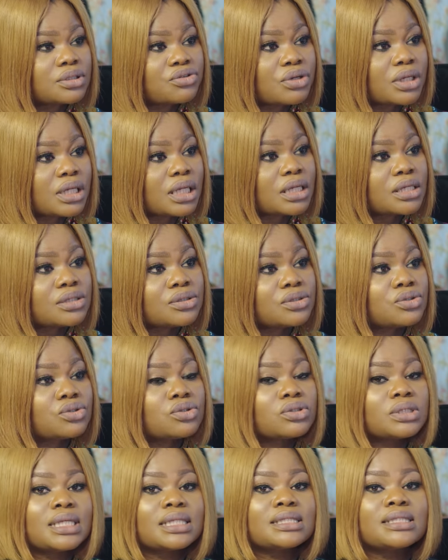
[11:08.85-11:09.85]
training
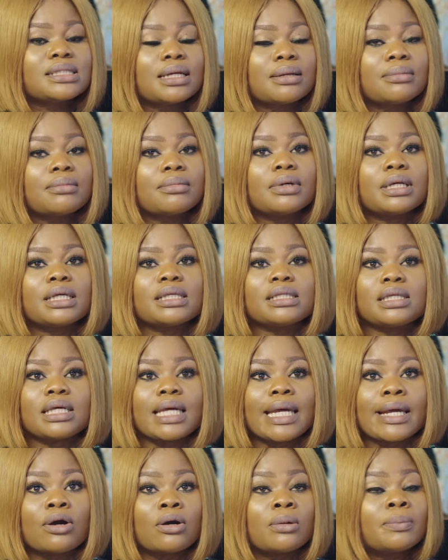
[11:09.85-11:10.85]
institute that
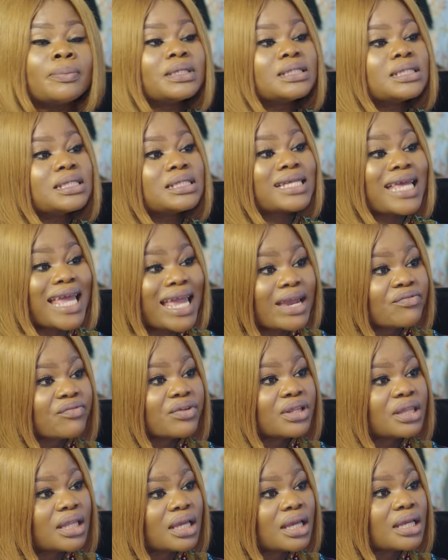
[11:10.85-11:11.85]
encompasses
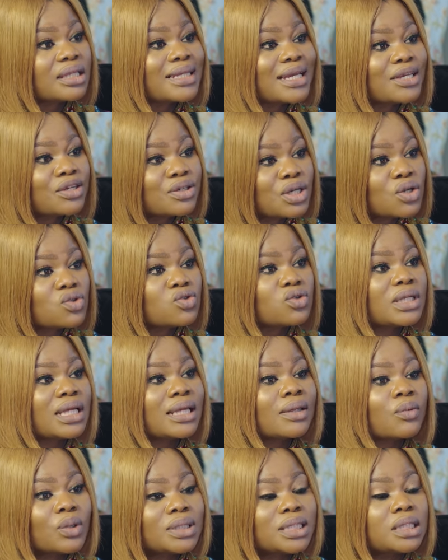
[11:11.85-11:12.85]
everything that you need to
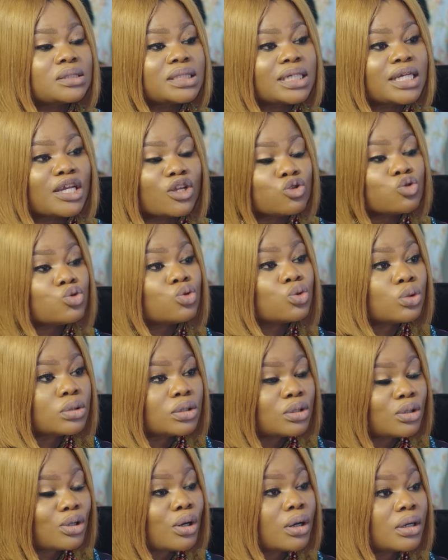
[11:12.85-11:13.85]
learn without taking too
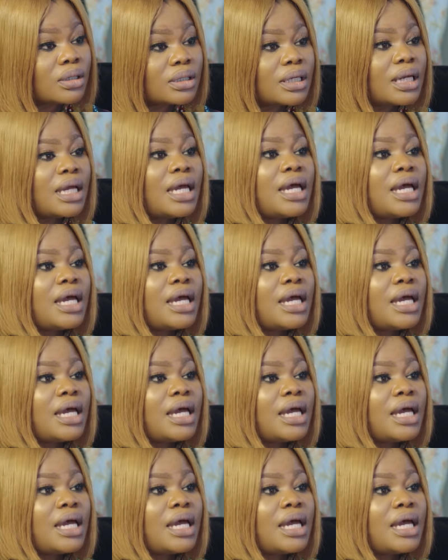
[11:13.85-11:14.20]
long.